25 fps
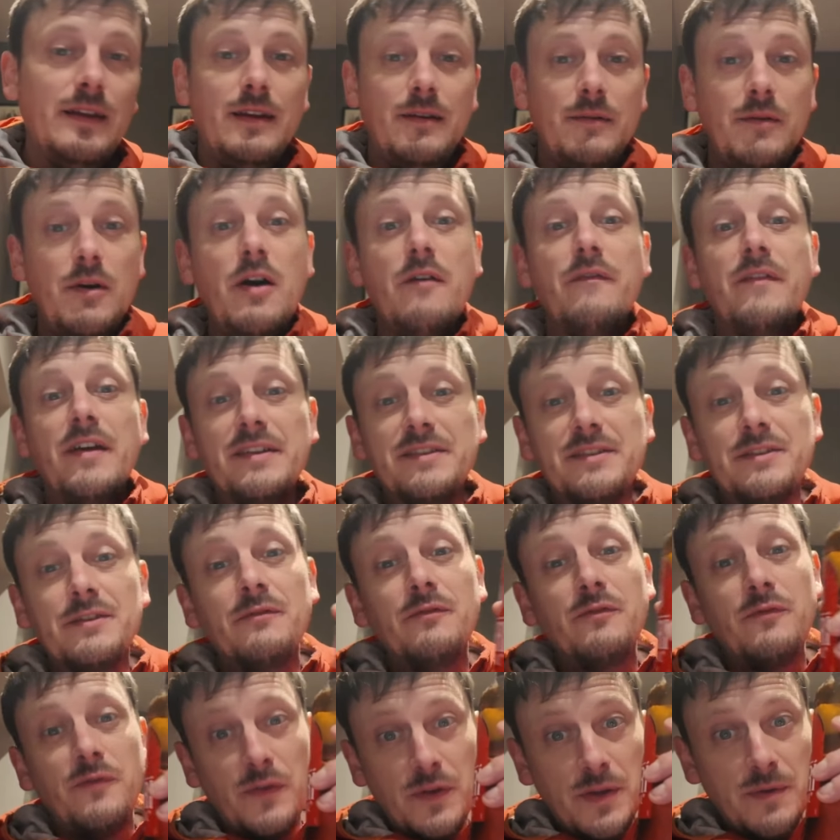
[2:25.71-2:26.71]
Well, he has
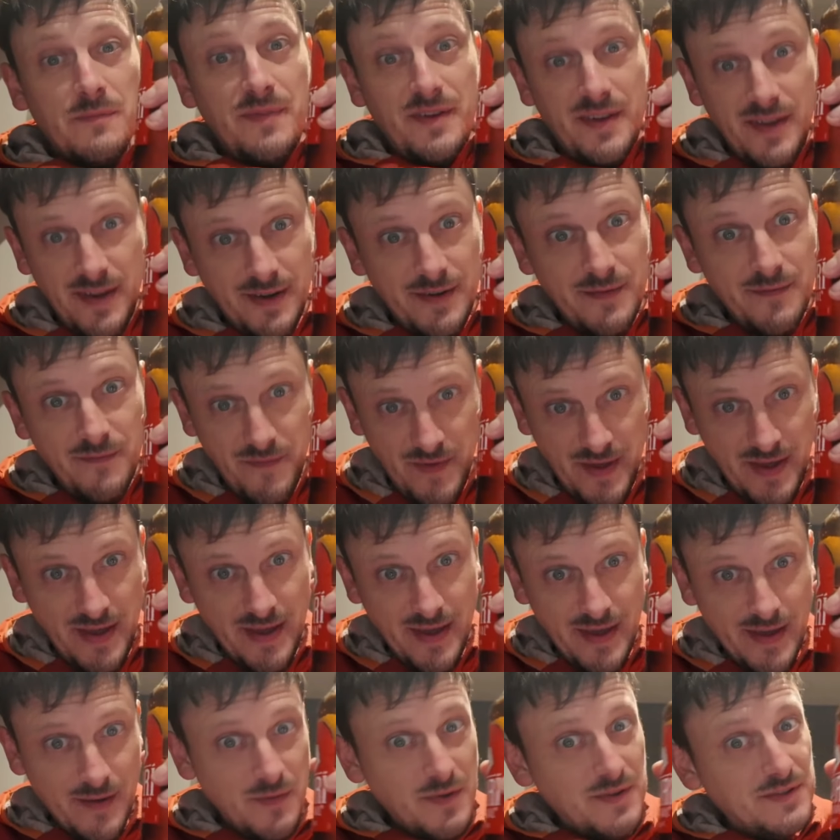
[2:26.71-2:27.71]
another fucking beer, doesn't
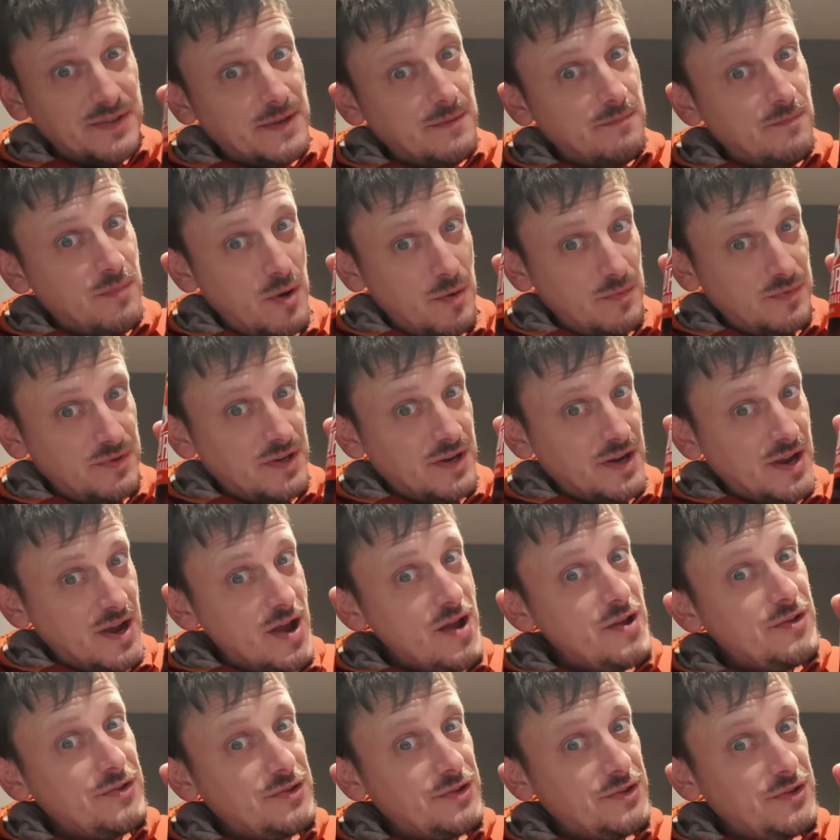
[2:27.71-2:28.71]
he? Once he pops, you
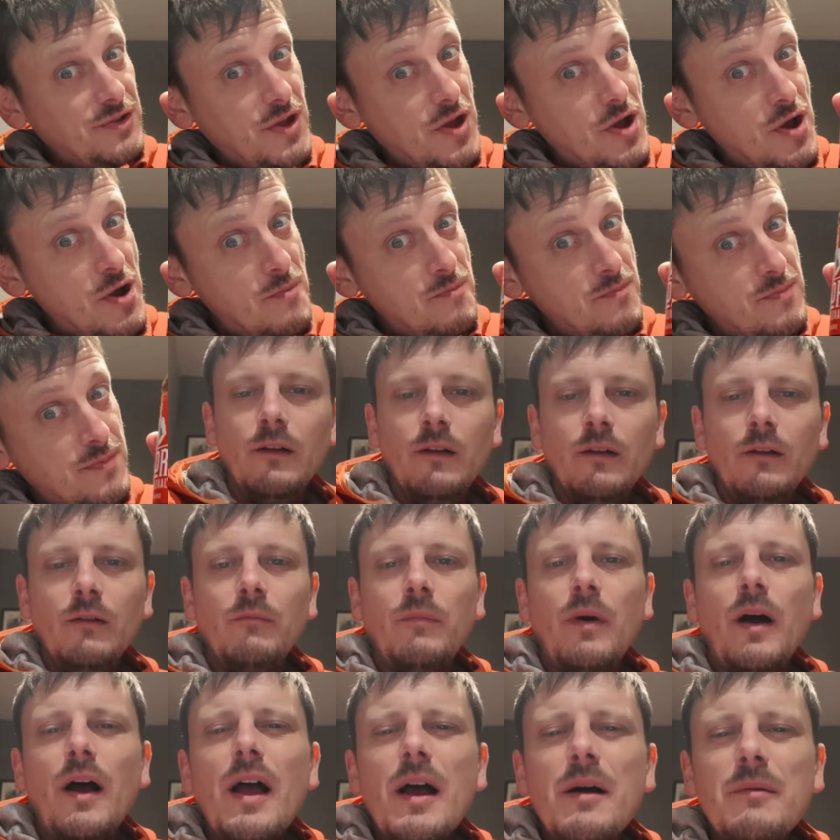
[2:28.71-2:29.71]
can't stop.
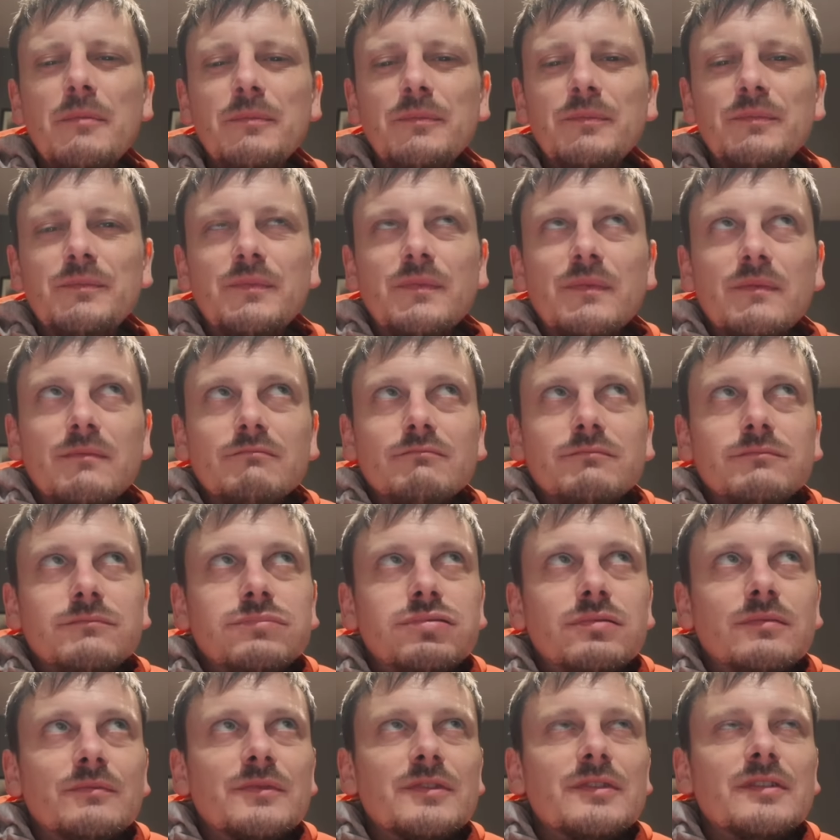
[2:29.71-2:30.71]
But I am,
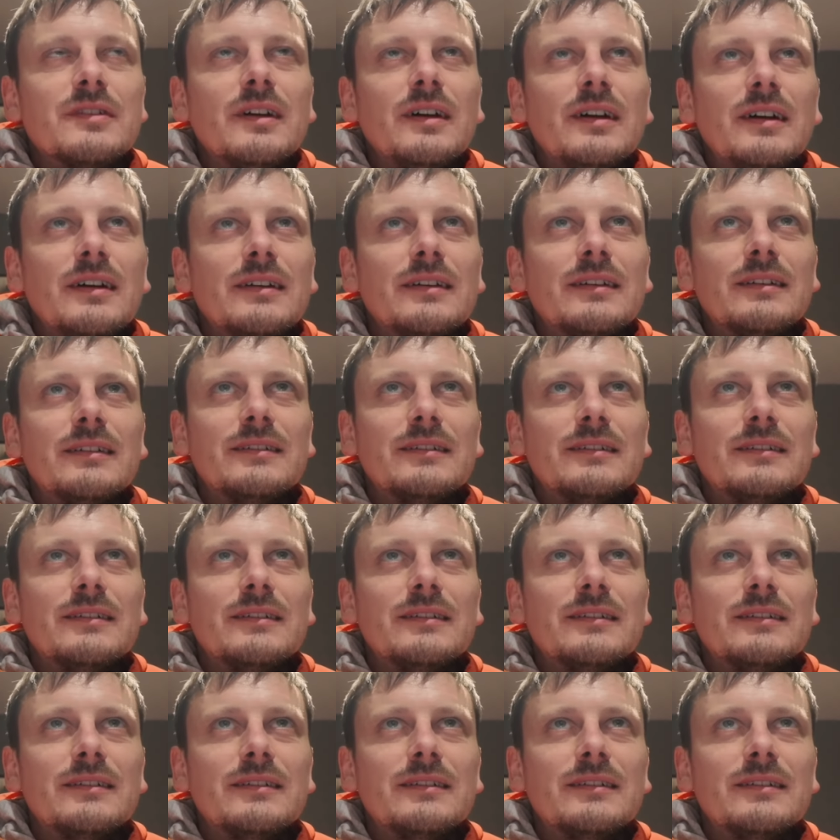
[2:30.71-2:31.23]
I'm just like,